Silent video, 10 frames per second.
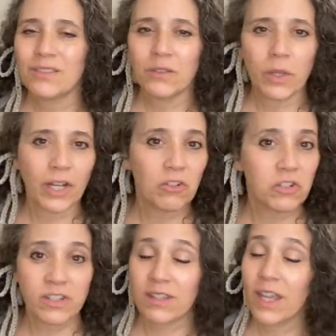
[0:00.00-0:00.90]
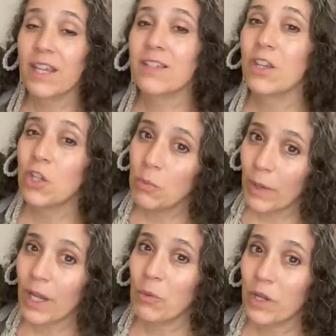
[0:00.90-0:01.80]
that are just things that you
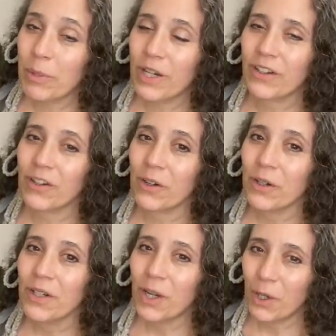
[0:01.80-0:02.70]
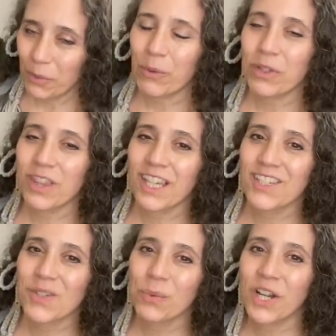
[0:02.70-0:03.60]
might want to ponder. All right, well, thanks
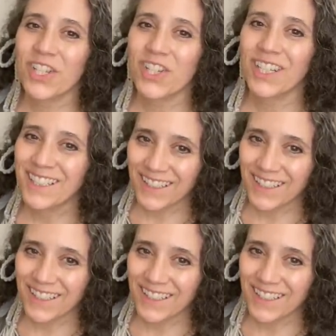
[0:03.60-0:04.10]
for watching.